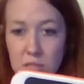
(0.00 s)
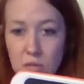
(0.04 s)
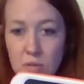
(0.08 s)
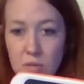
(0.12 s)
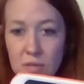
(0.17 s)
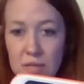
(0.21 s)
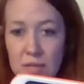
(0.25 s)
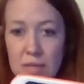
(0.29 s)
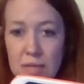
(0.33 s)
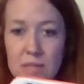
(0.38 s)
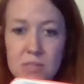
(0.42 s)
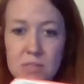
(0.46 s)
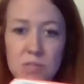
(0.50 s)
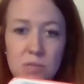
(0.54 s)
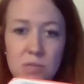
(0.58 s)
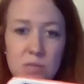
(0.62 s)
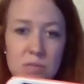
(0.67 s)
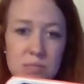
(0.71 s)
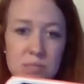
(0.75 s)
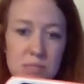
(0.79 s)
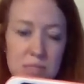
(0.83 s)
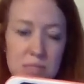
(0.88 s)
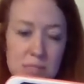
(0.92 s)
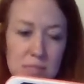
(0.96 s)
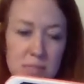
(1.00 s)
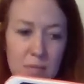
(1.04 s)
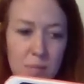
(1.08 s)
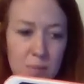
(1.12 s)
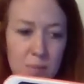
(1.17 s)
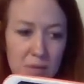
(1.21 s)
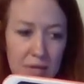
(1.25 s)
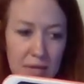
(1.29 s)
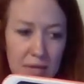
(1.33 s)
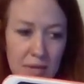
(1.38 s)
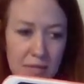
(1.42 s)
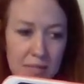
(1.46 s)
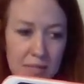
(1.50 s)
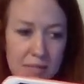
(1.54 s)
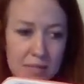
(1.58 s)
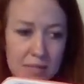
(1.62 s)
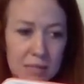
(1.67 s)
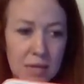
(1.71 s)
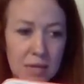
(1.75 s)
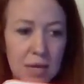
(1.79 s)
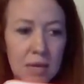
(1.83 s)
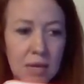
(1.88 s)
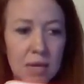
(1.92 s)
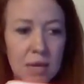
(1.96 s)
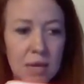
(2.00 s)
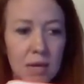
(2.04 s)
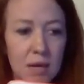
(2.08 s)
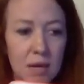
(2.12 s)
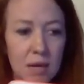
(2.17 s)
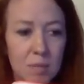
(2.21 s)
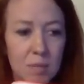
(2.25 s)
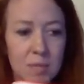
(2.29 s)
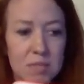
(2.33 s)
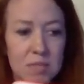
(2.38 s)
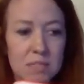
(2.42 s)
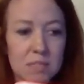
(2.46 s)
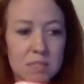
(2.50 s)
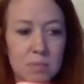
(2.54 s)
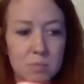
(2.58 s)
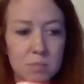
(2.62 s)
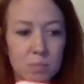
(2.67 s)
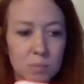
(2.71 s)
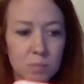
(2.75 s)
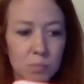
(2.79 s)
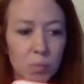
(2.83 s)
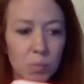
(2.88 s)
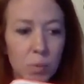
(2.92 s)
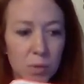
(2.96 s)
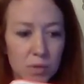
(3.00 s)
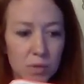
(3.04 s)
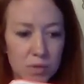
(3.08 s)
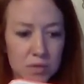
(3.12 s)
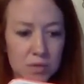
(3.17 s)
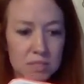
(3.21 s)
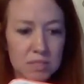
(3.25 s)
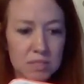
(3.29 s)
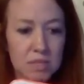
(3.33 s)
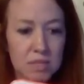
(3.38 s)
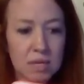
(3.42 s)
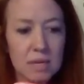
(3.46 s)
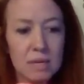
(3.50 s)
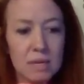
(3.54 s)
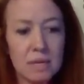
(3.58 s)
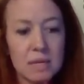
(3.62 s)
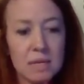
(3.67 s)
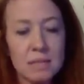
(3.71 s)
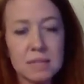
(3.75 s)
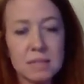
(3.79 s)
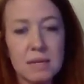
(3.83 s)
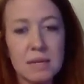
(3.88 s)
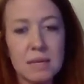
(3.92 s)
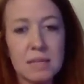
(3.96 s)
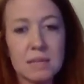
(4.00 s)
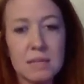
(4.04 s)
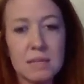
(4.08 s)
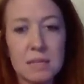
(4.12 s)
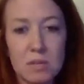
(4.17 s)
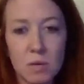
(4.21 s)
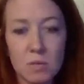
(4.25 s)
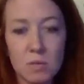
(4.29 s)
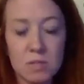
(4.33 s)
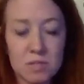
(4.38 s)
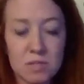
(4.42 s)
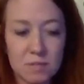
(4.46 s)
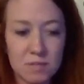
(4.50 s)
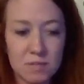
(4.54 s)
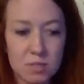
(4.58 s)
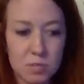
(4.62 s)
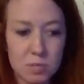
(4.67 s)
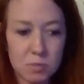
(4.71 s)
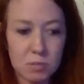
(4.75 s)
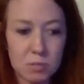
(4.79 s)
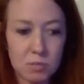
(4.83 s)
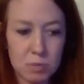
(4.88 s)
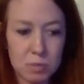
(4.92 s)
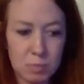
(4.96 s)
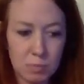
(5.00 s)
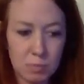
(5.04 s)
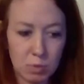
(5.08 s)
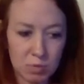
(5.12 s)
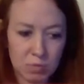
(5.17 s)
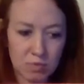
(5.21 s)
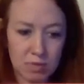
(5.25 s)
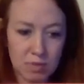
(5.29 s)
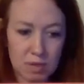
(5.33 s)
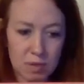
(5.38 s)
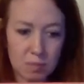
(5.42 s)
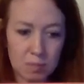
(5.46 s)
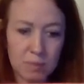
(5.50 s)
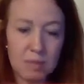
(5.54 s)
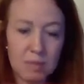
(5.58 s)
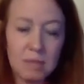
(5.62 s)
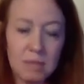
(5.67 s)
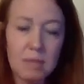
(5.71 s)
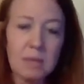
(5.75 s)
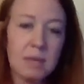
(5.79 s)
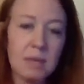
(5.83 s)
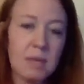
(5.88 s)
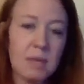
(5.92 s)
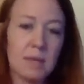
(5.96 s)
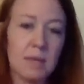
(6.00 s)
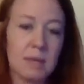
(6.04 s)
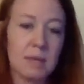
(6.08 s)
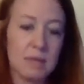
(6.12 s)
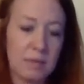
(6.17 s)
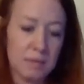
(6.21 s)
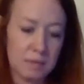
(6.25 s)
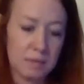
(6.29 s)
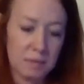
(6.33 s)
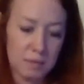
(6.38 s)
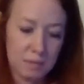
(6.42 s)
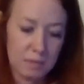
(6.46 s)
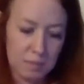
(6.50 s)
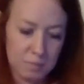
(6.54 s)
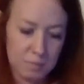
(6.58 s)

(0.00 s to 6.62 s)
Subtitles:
lowercase or is this the uppercase? It's important that they know the difference between both of them, and